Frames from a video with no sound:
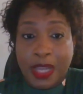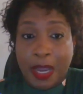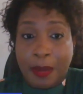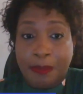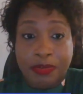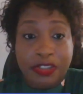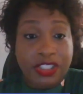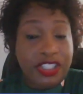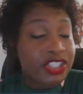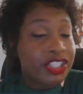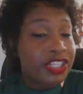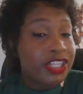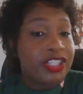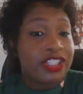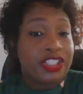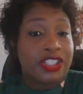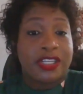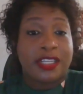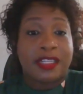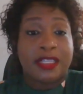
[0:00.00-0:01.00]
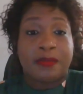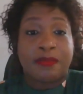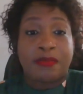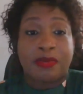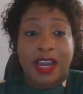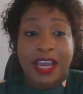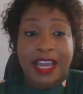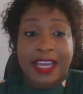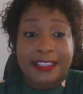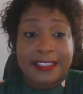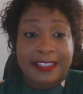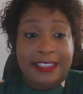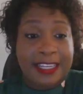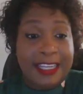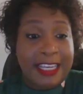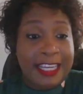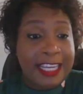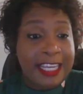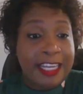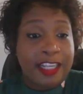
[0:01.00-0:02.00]
appreciation in the price,
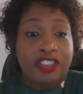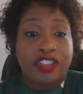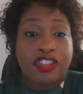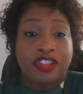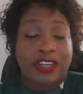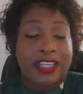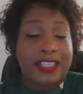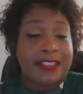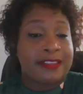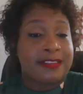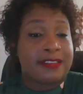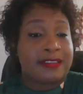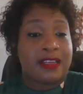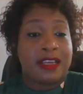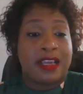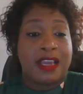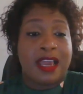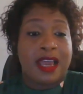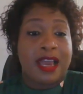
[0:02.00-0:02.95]
the interest